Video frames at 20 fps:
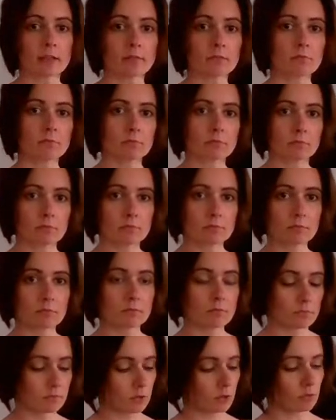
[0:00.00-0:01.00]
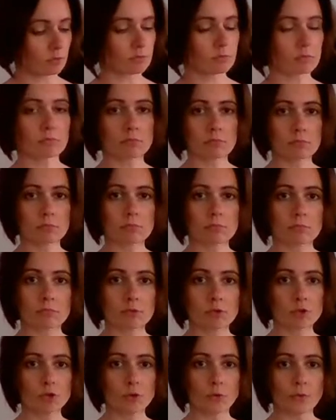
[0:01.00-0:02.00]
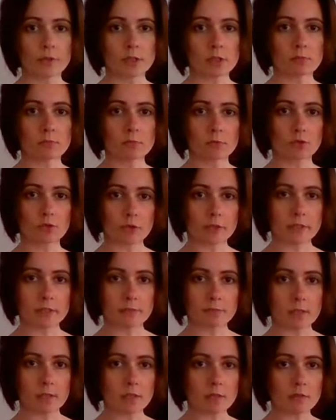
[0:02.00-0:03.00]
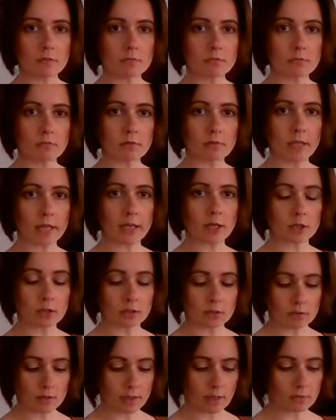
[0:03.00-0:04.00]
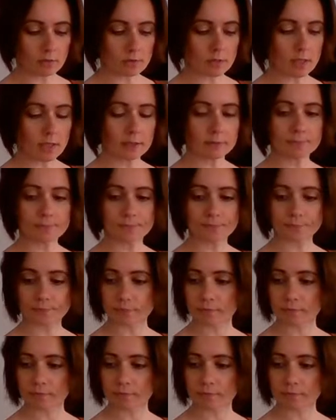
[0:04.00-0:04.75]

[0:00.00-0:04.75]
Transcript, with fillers: that, you know, toothsome, crispy layer on the outside.